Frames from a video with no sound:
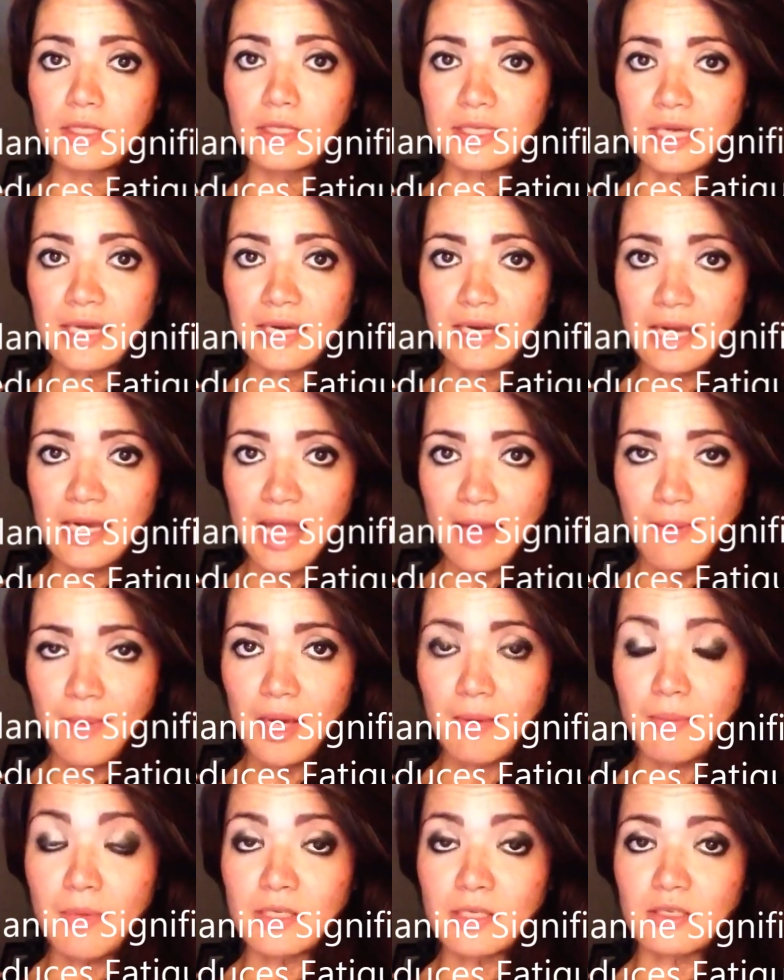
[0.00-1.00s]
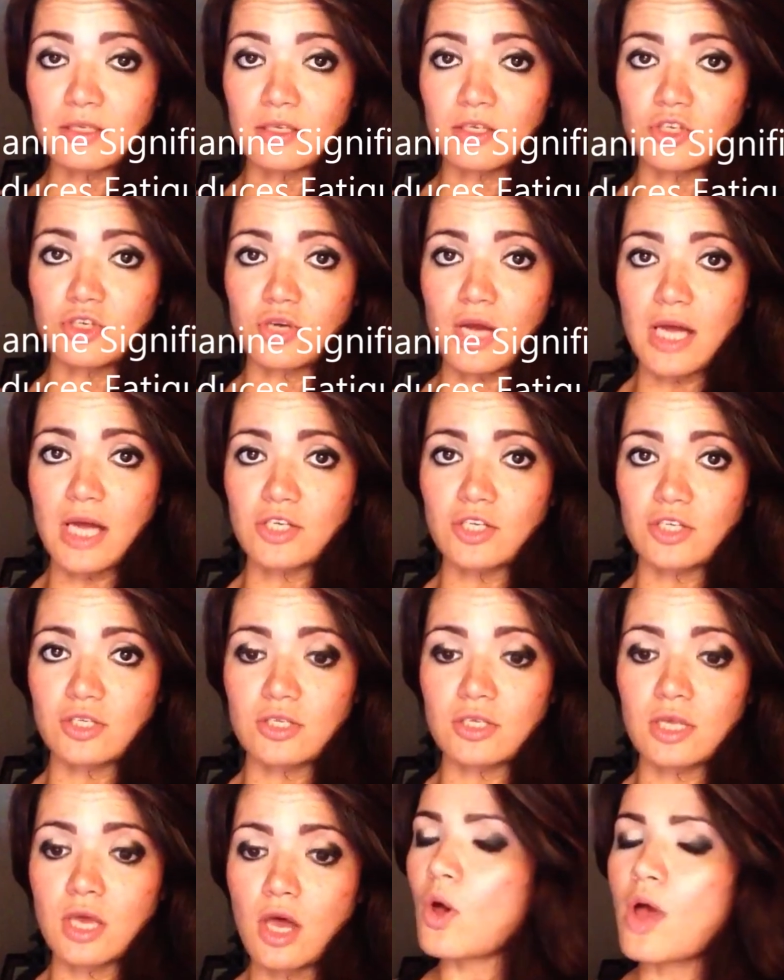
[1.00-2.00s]
dynamic muscle
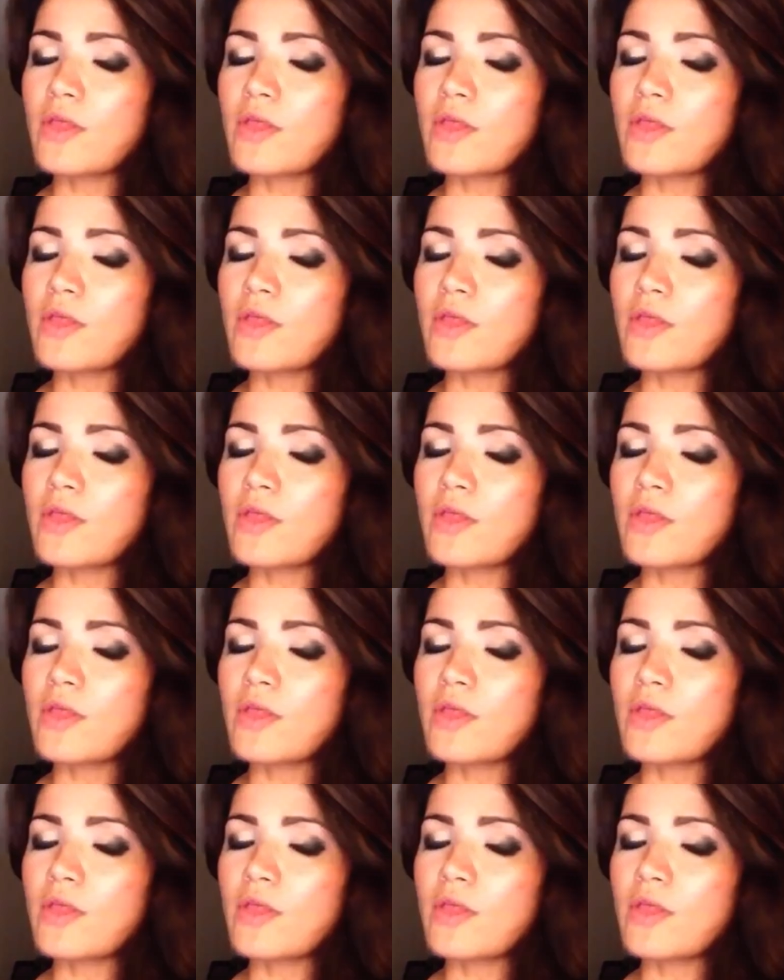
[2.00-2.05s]
contractions.